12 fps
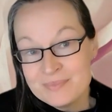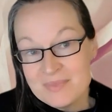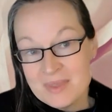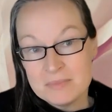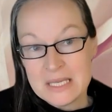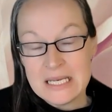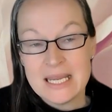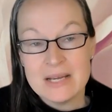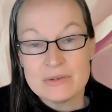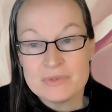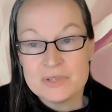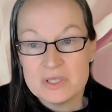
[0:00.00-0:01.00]
and being
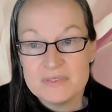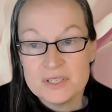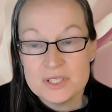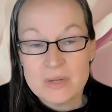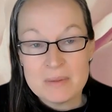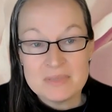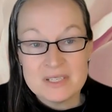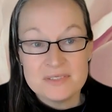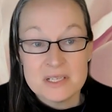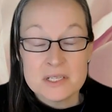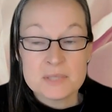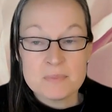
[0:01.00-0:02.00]
here of service to uplift
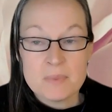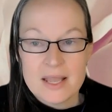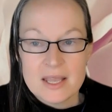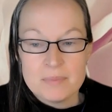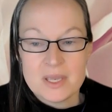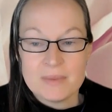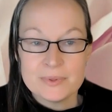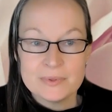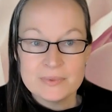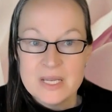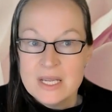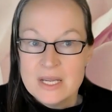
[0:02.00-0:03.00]
and inspire people.